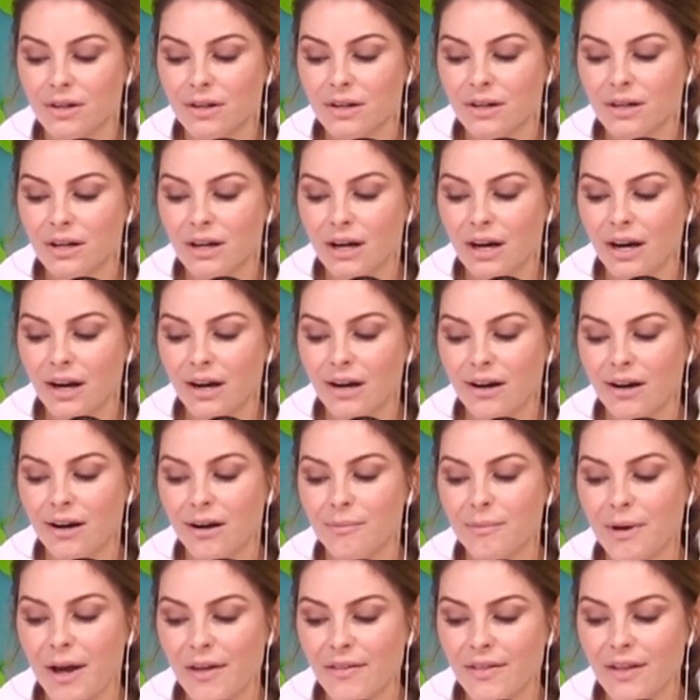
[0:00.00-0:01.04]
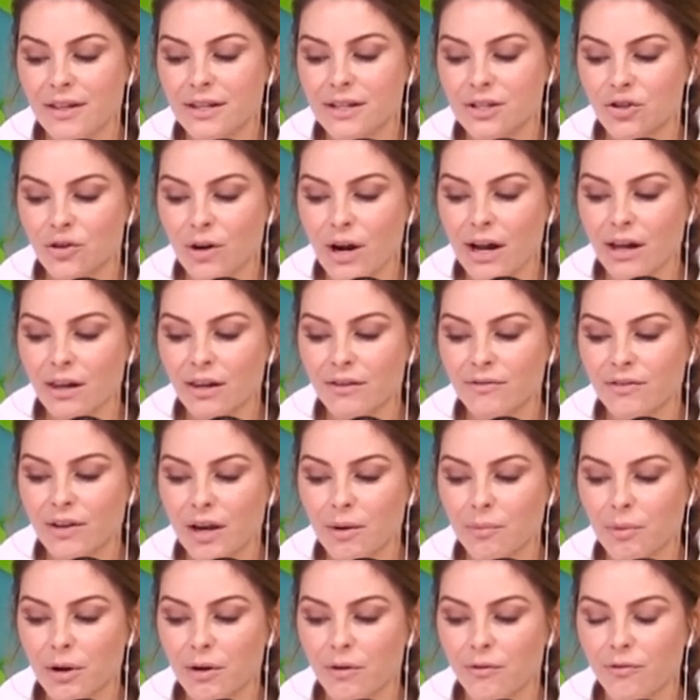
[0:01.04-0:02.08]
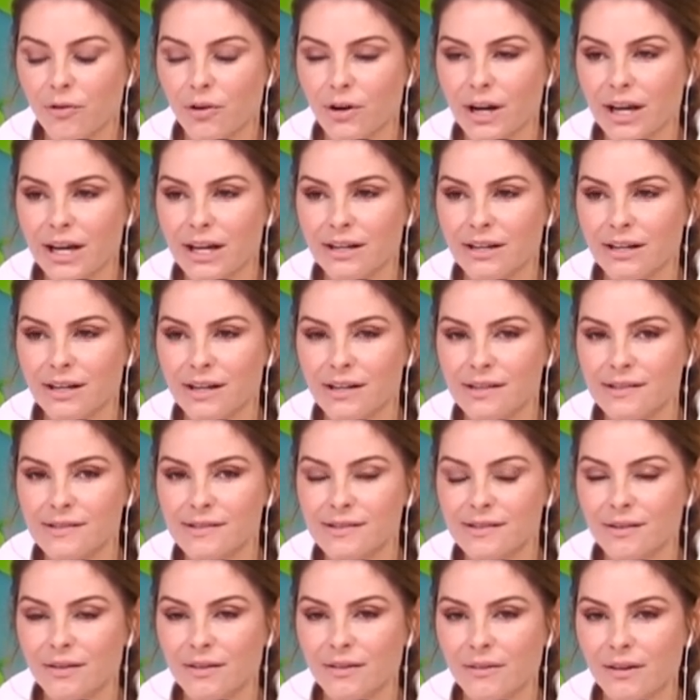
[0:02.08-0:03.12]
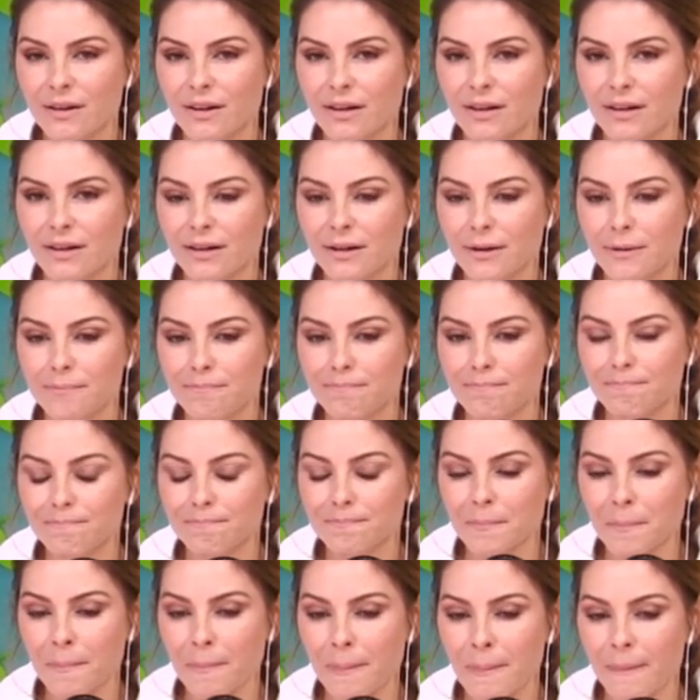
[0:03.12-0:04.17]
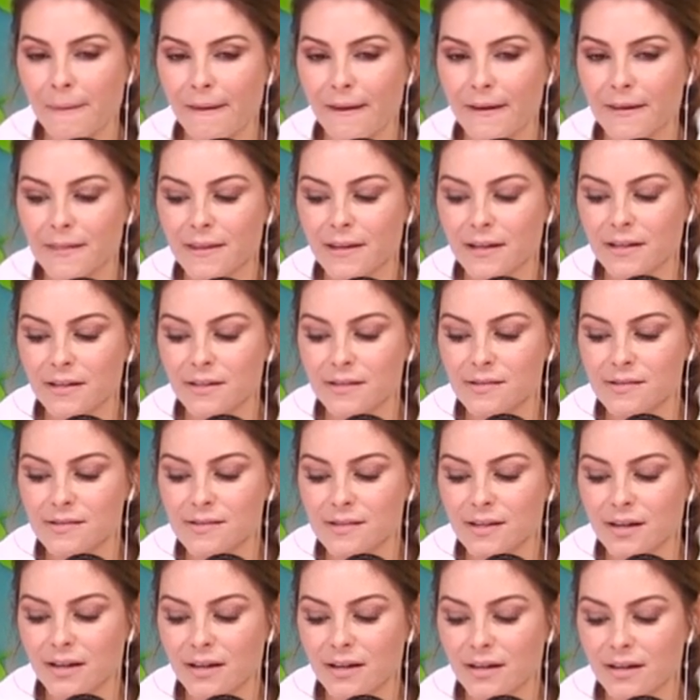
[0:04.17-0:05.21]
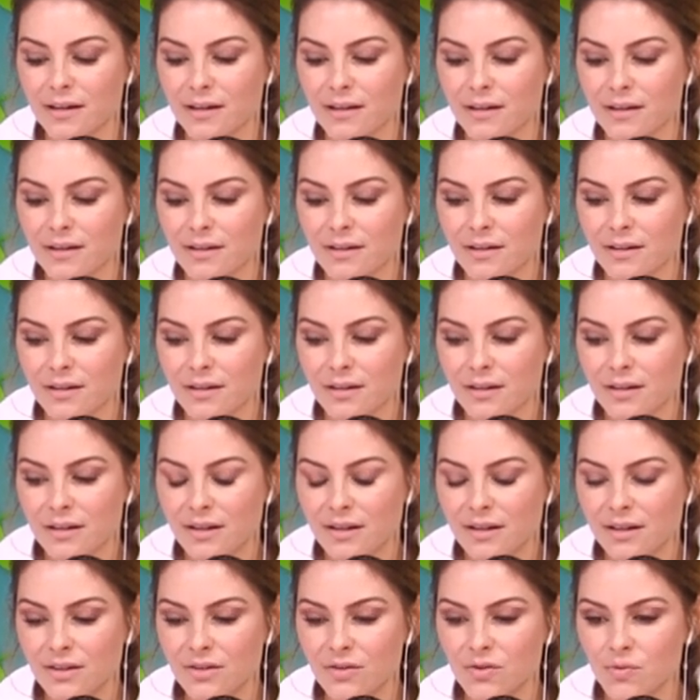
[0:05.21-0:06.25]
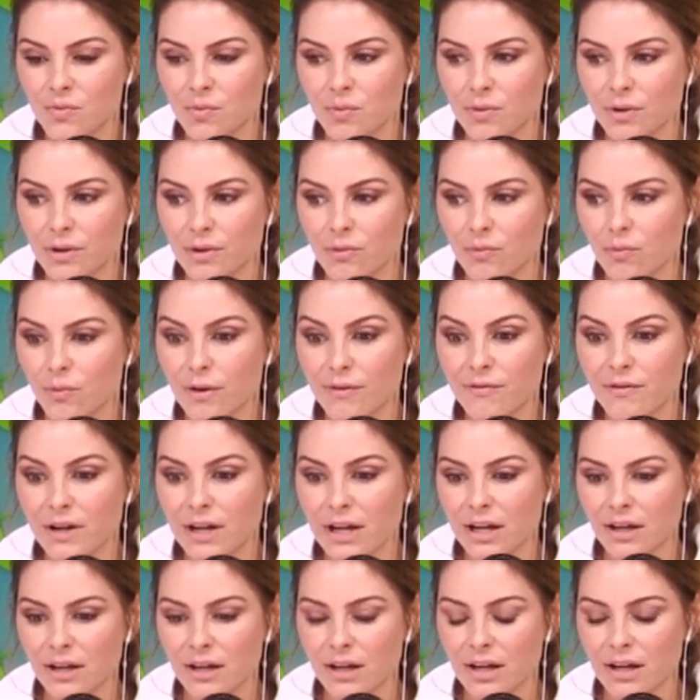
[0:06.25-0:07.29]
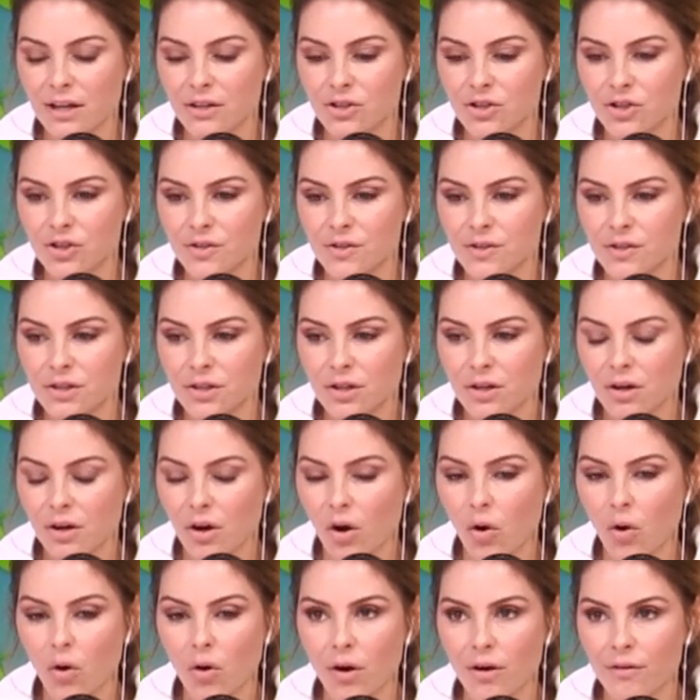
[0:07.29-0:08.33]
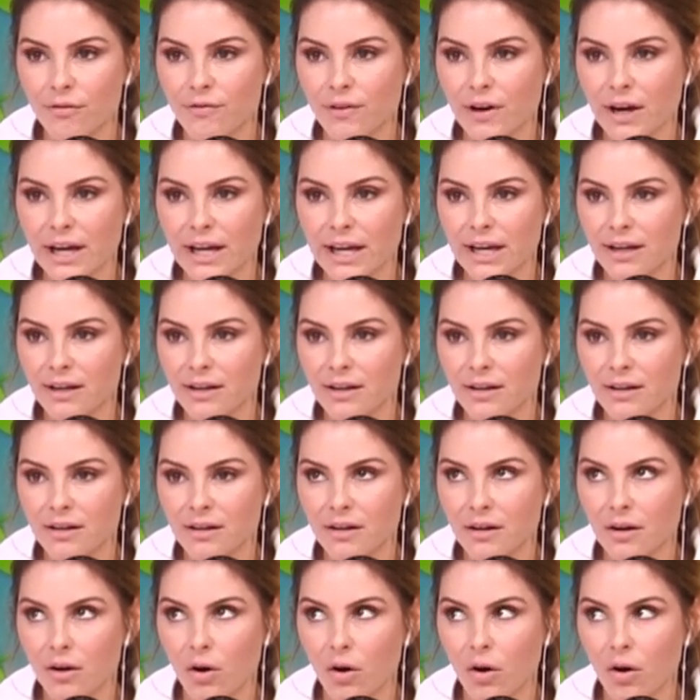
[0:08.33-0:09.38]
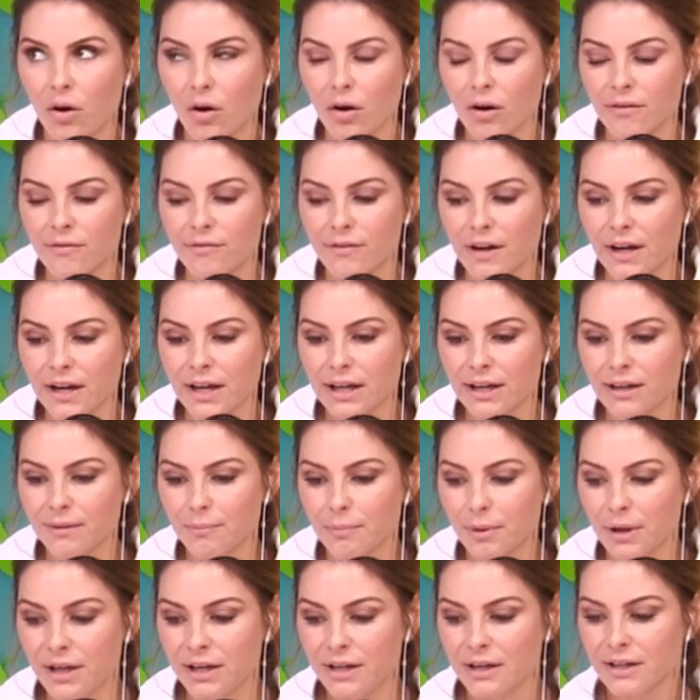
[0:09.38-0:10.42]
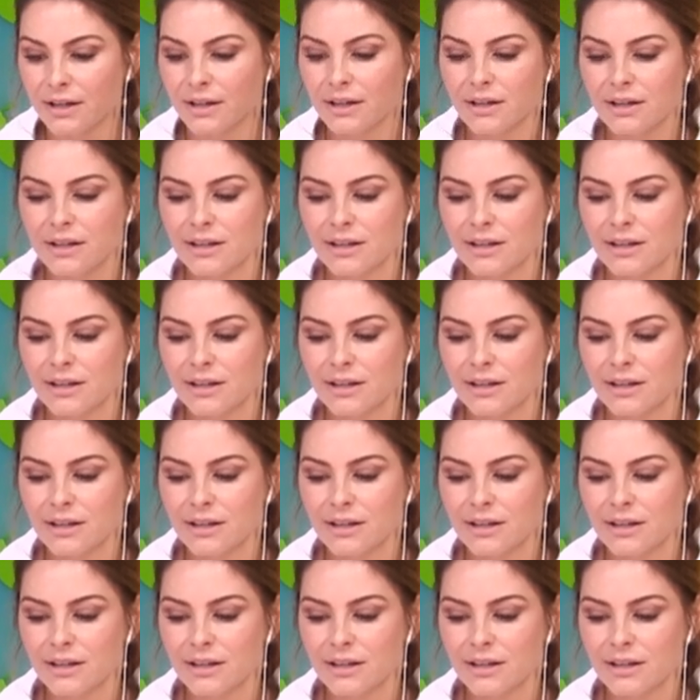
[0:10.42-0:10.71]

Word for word: Oh God. Um, and then the trial of Gabriel Fernandez. Um, I think is uh is r- riveting and just horrifying, horrifying, but